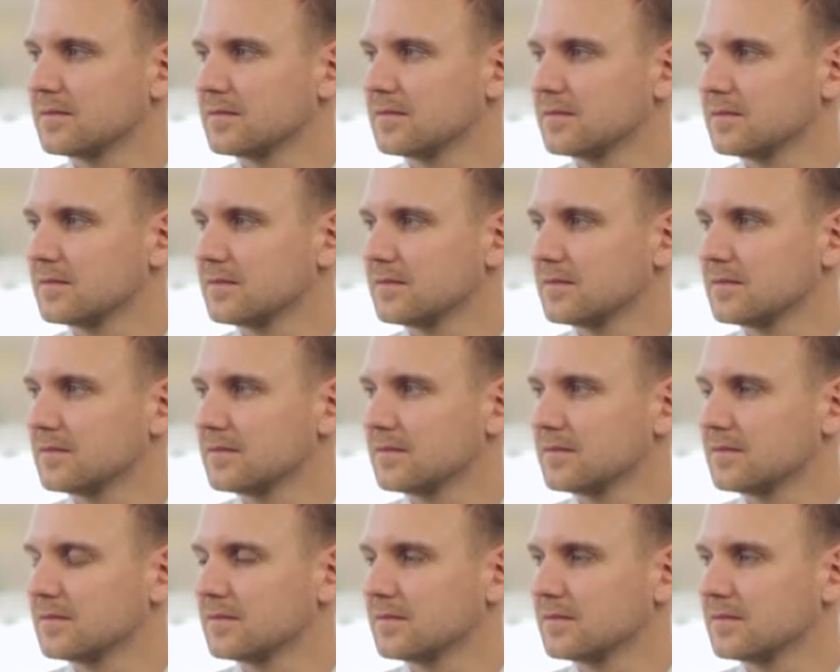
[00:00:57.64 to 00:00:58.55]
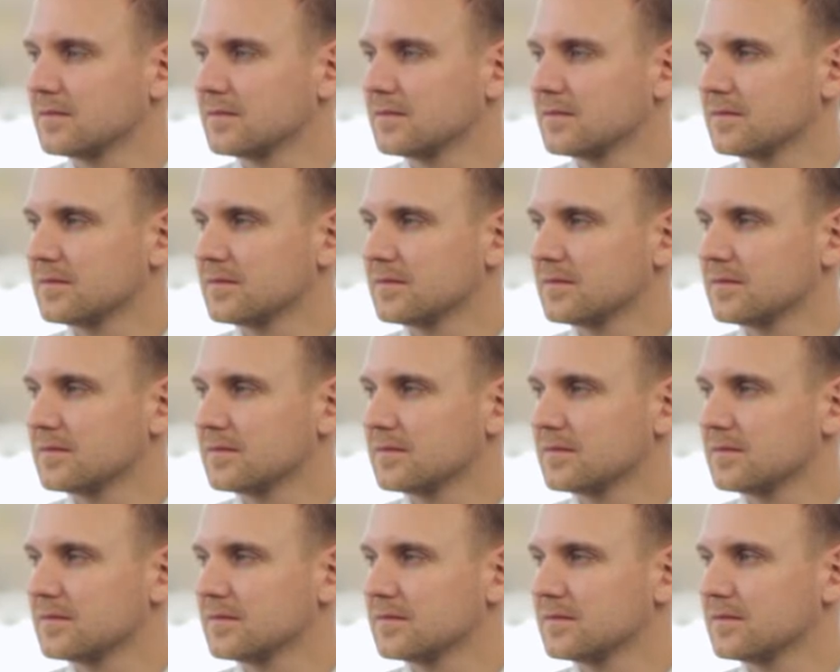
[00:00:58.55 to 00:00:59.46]

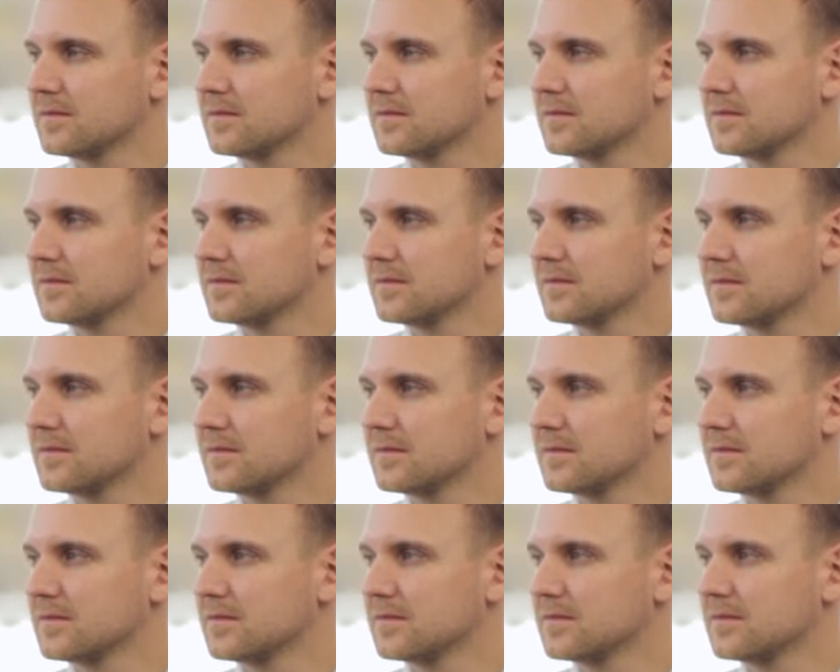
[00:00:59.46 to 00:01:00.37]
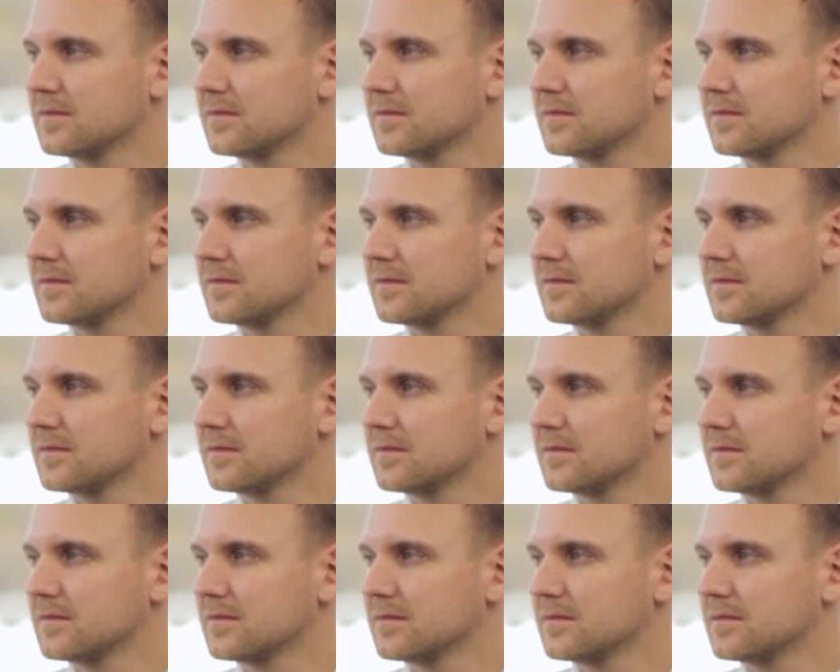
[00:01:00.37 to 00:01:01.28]

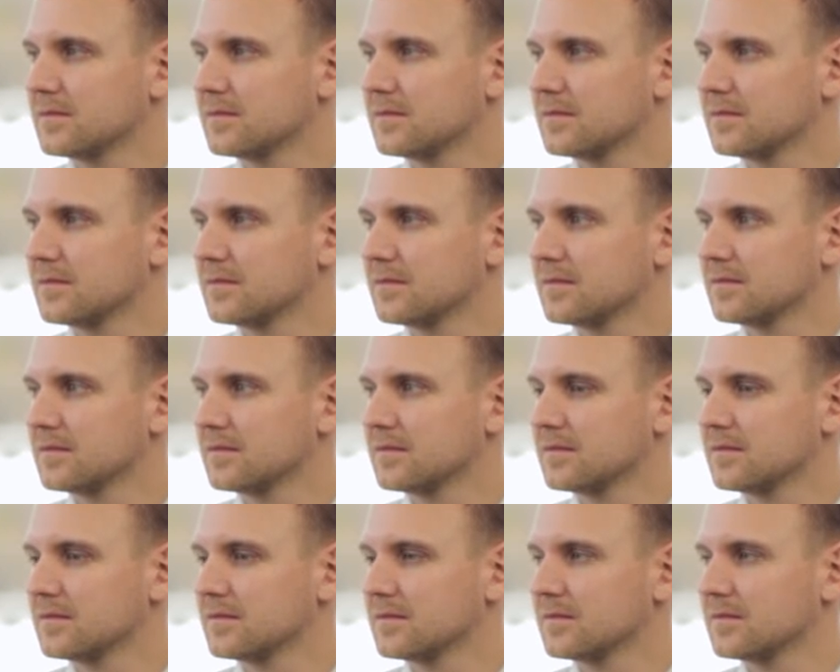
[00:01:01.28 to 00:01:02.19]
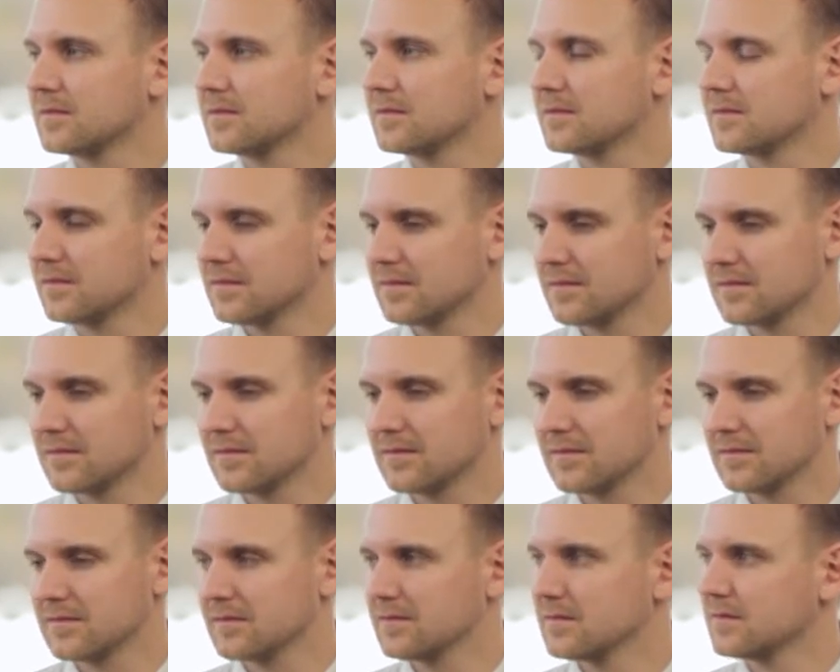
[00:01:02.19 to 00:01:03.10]

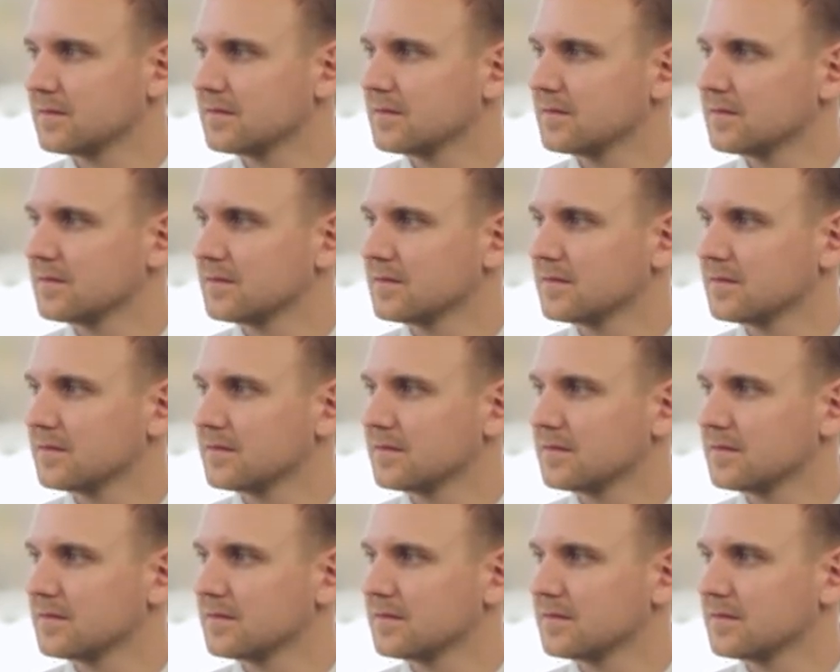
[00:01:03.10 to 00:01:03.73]
(silent)